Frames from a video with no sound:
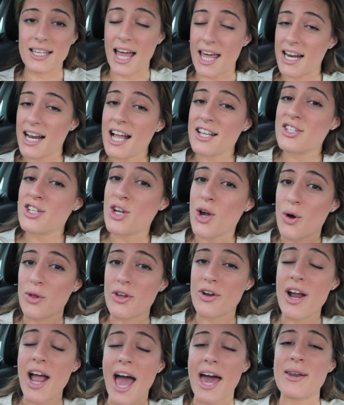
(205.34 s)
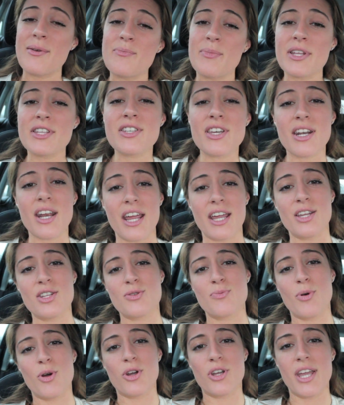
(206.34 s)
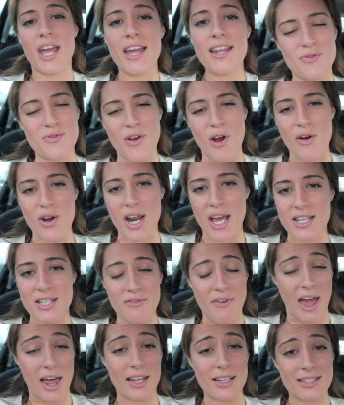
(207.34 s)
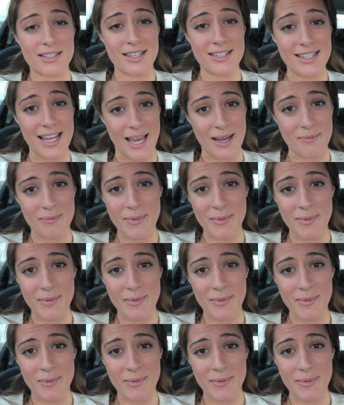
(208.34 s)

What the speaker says: Glad I got to go there. Hadn't been to Regensburg yet. It's very nice of Alex to take